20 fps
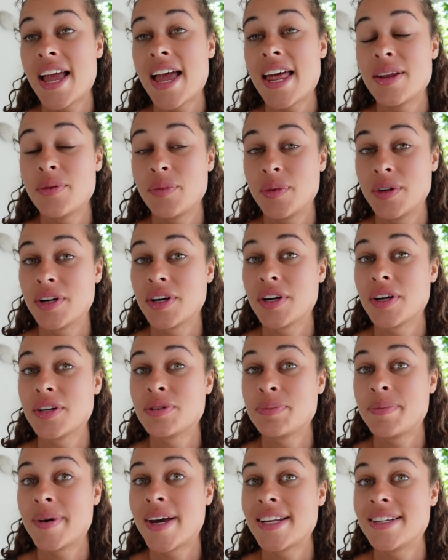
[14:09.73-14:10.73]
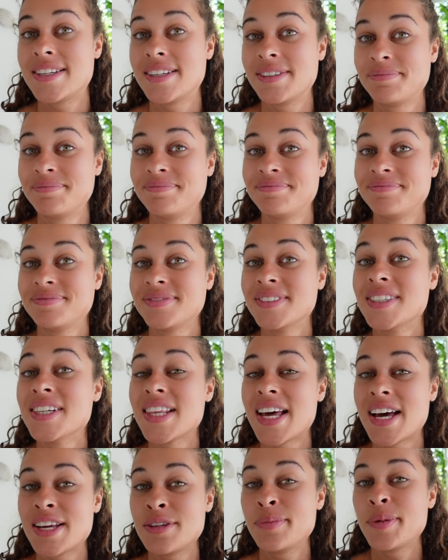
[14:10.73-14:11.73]
and then we're going to go to bed.
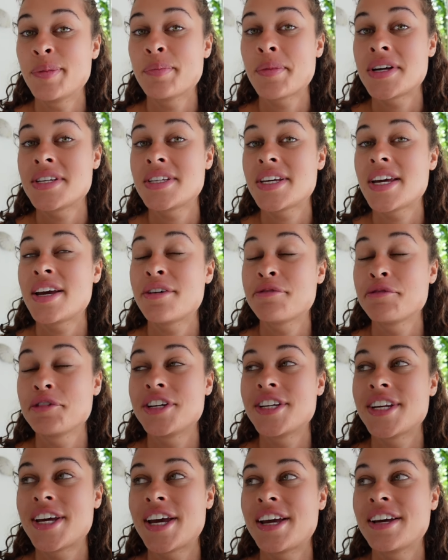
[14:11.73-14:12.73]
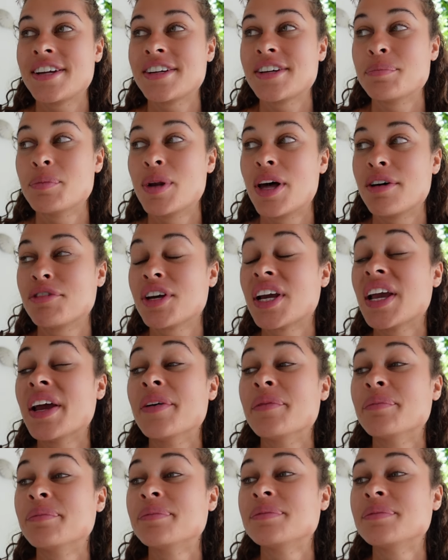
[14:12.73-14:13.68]
That has been my day every day and I'm loving it.